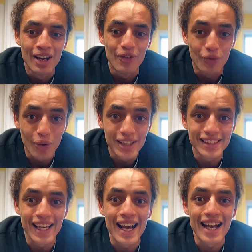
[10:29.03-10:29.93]
voice
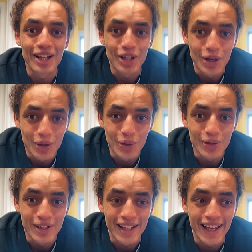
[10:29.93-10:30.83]
AI
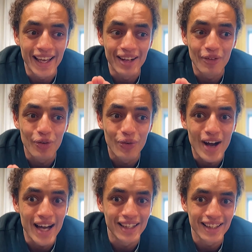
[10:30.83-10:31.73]
alone. And
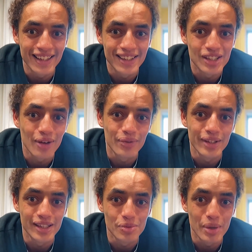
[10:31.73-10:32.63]
finally this stuff
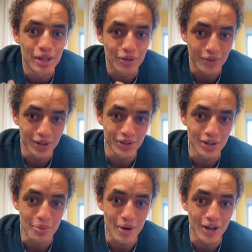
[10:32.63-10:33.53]
is being revealed to
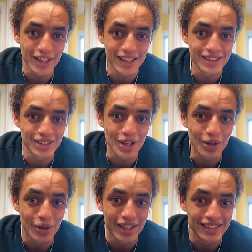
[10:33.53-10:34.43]
the market.
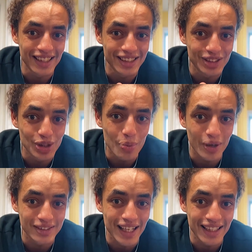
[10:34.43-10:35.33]
So it's a super
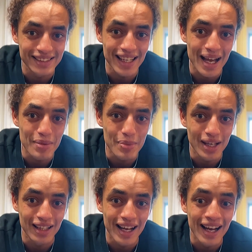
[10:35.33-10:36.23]
exciting time to be
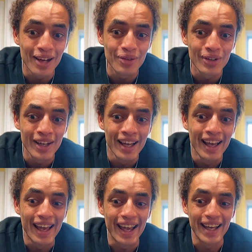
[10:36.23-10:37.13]
alive.
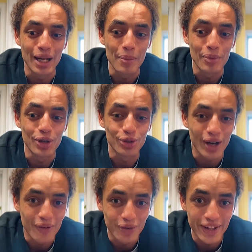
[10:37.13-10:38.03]
And I'm
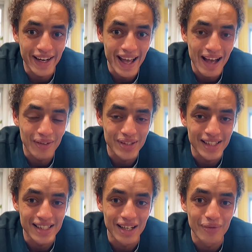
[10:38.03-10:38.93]
grateful that I have
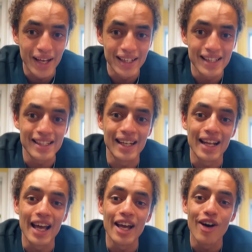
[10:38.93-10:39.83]
such an advantage, and
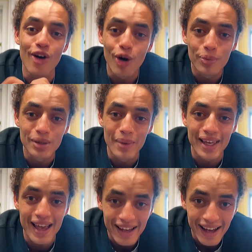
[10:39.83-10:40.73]
I hope to
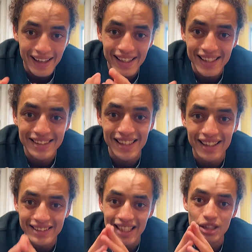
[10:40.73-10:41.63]
make AI easy and
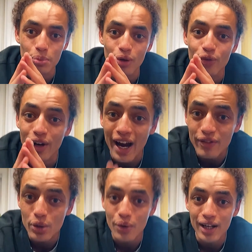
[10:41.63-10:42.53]
accessible for
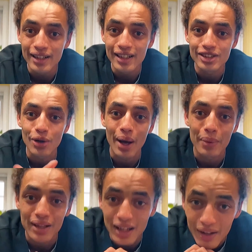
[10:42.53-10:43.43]
everyone. So I
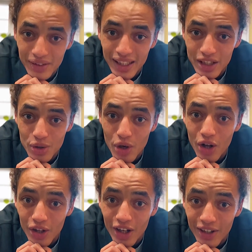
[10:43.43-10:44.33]
would love to get you
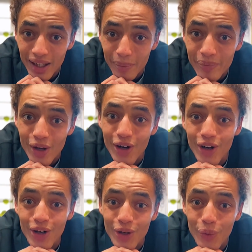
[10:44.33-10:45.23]
all caught up
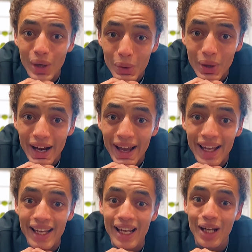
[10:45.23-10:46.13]
on where we're
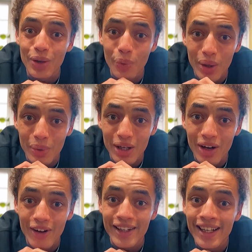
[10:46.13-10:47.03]
at and where we're
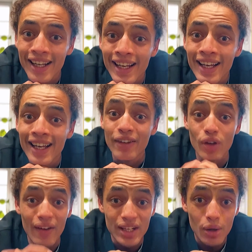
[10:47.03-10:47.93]
going. If
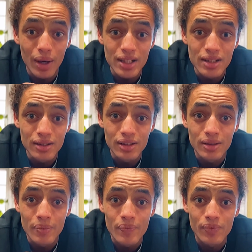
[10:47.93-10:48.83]
you have any
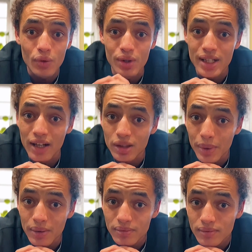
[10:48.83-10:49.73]
questions, reach out to
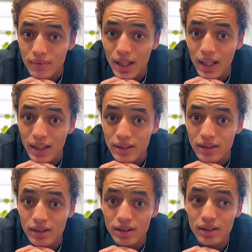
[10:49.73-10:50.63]
me.
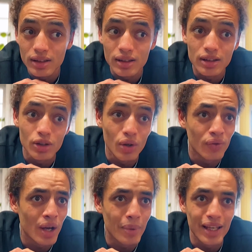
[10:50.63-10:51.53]
You can
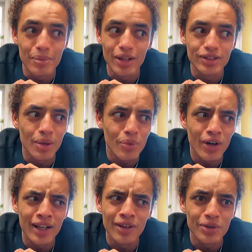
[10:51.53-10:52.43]
find my email
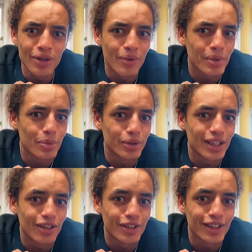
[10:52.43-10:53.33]
somewhere. I don't know if I'm gonna put
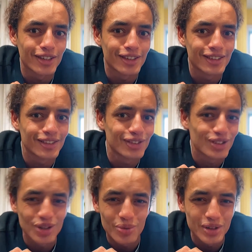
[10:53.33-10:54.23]
that on here.
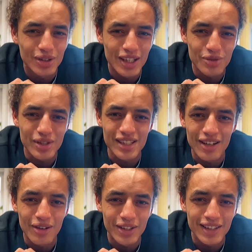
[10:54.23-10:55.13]
I don't want you guys reaching
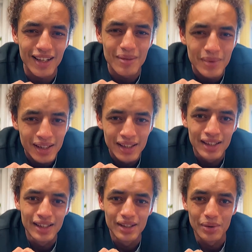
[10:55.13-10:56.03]
out all the time.
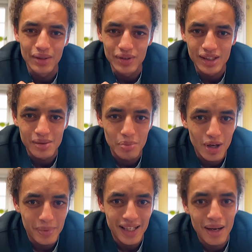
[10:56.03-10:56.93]
What if you just
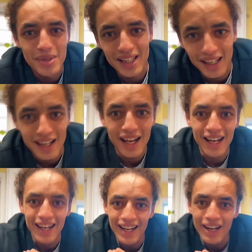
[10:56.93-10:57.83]
block me down? I'm just kidding.
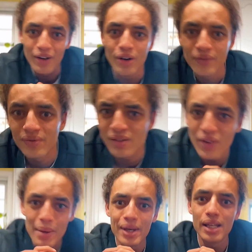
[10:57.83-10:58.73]

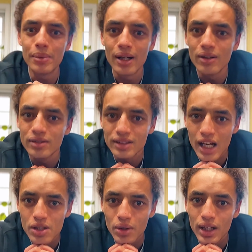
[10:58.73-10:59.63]
Find my email,
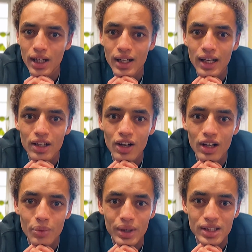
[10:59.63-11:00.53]
schedule a
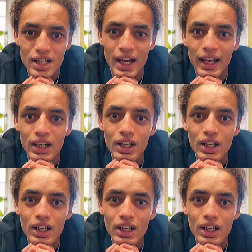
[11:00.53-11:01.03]
call and we can chat.